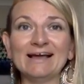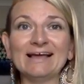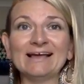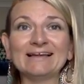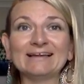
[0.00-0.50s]

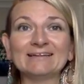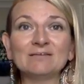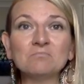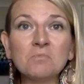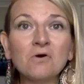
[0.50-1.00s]
And
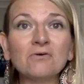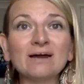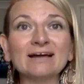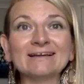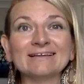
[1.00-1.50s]
the more
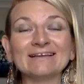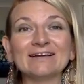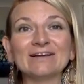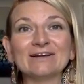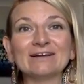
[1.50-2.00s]
I
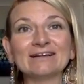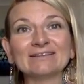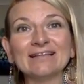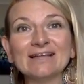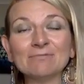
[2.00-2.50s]

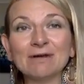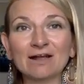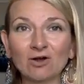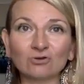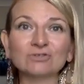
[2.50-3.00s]
take
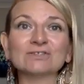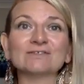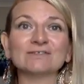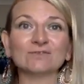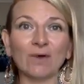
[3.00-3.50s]
my
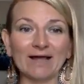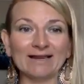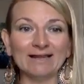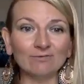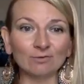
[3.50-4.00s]
consciousness to
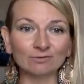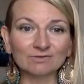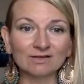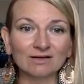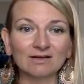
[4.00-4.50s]
higher
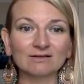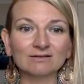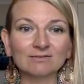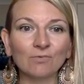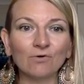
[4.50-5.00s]
levels,
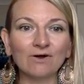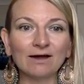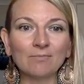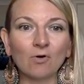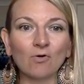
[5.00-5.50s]
the more
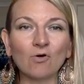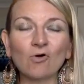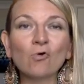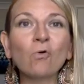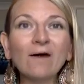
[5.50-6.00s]
I'm
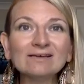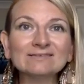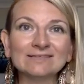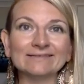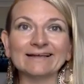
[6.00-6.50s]

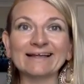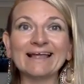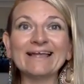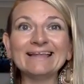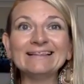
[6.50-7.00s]

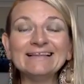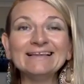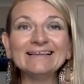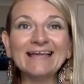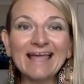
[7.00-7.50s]
questioning
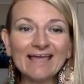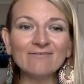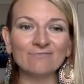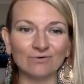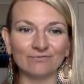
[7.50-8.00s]
nearly
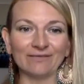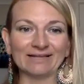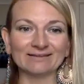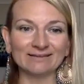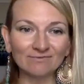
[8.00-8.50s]

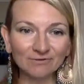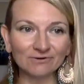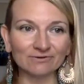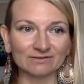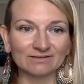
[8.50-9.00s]
everything that I've
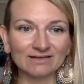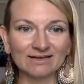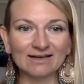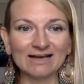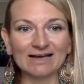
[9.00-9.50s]
learned.
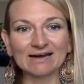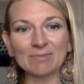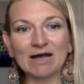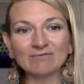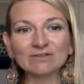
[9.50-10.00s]
And
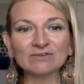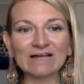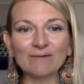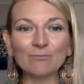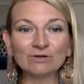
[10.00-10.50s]
I'm having to
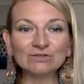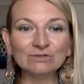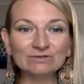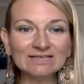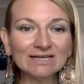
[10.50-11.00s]
come with
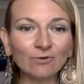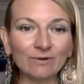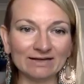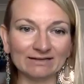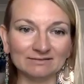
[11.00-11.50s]
unique
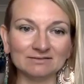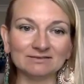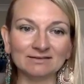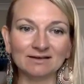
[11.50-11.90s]
ways